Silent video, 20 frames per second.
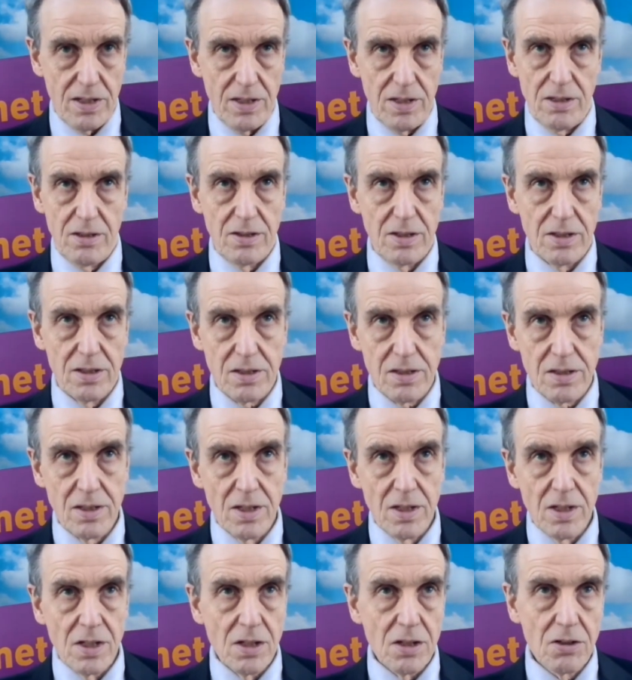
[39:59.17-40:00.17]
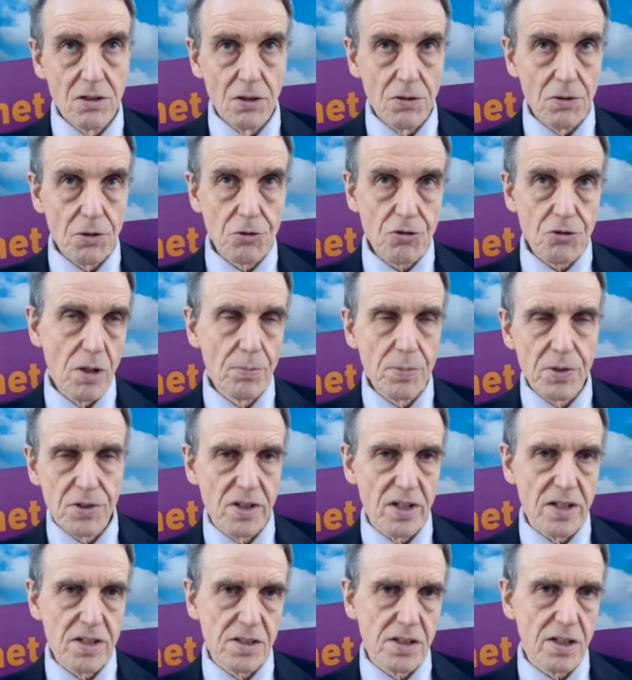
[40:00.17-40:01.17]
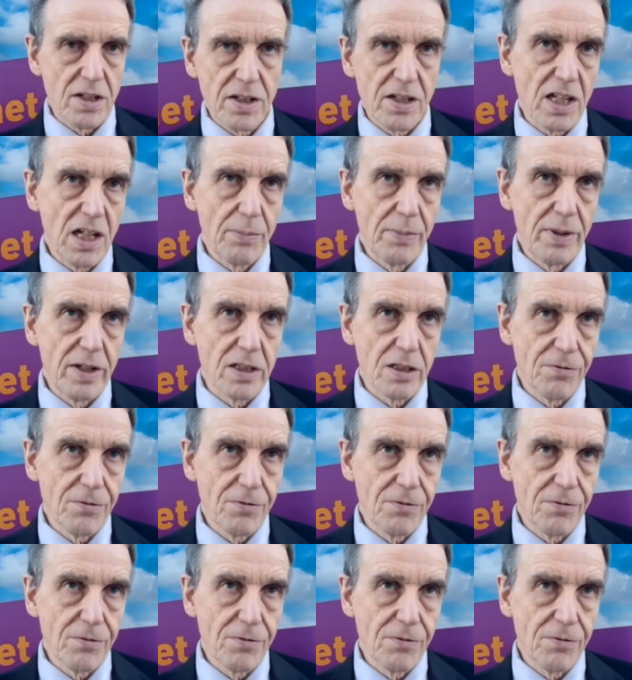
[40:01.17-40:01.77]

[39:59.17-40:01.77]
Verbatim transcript: you know, it's Donald Trump has said he's come in.